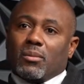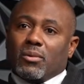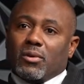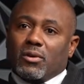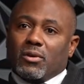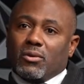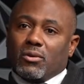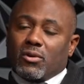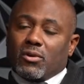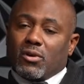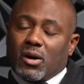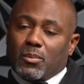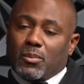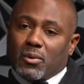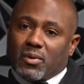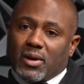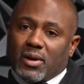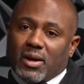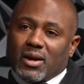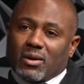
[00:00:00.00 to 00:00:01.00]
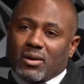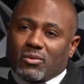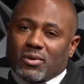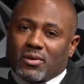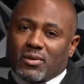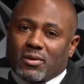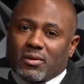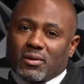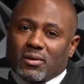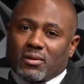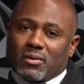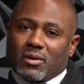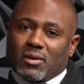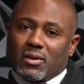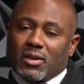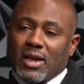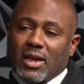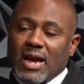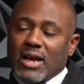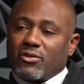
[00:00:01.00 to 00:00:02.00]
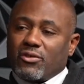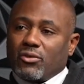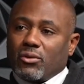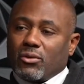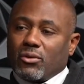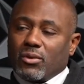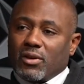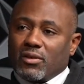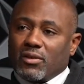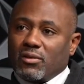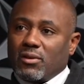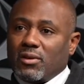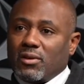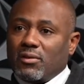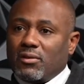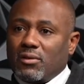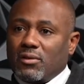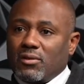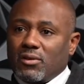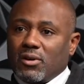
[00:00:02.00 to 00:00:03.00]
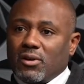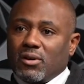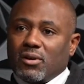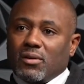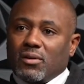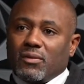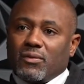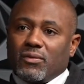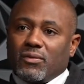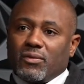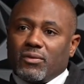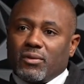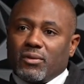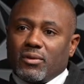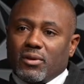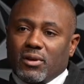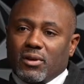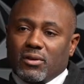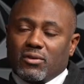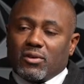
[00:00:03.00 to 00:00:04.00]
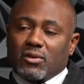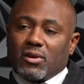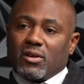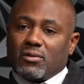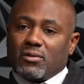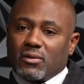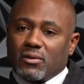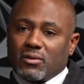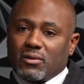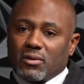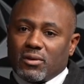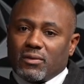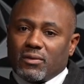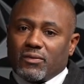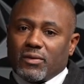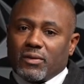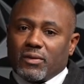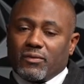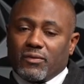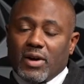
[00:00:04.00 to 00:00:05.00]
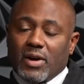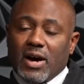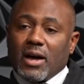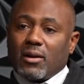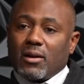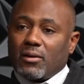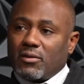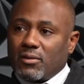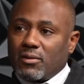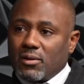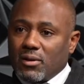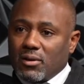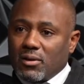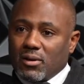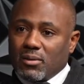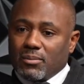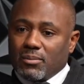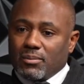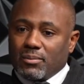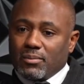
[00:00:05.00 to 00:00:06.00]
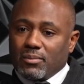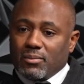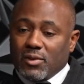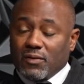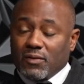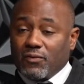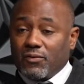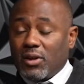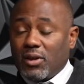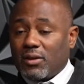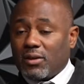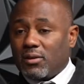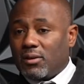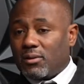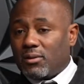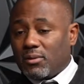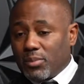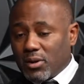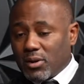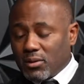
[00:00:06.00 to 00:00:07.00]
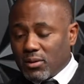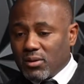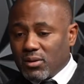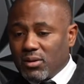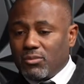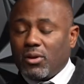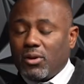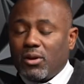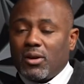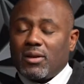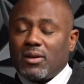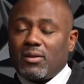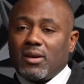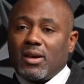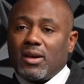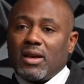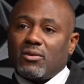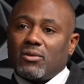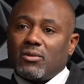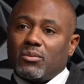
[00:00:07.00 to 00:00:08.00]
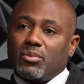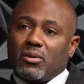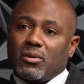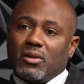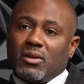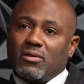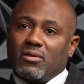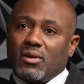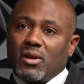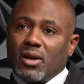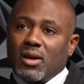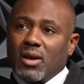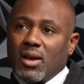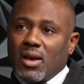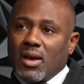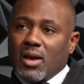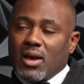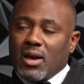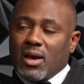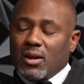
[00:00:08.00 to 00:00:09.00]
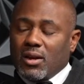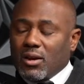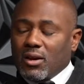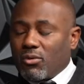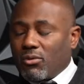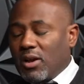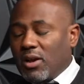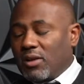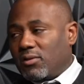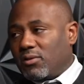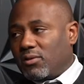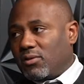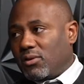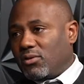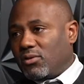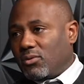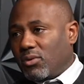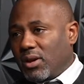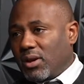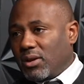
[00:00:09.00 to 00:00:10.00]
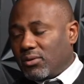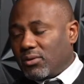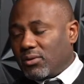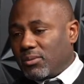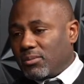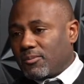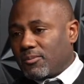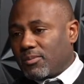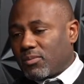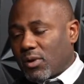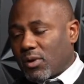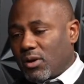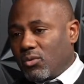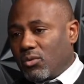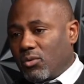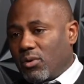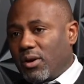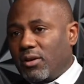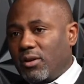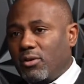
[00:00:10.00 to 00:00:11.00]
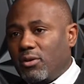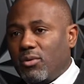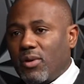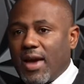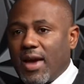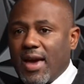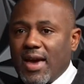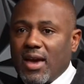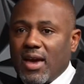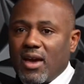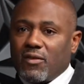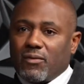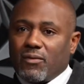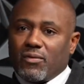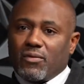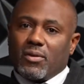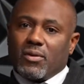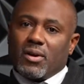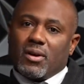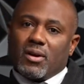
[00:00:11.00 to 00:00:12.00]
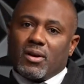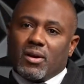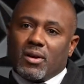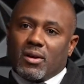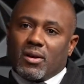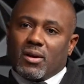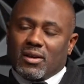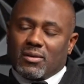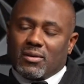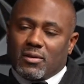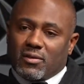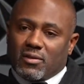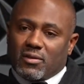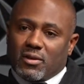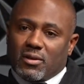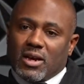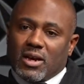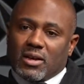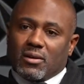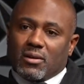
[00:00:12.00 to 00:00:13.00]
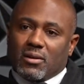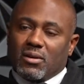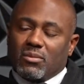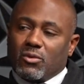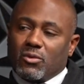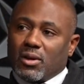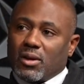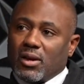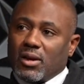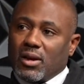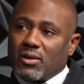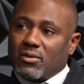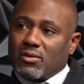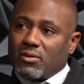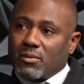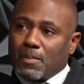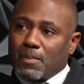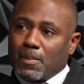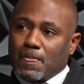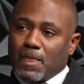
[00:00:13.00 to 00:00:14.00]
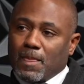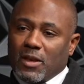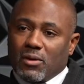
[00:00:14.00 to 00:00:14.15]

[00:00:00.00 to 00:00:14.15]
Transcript: You couple that with the national incidences of injustice, of violence inflicted upon the community at the hands of the police, and it creates a situation where you have a disconnect in communication and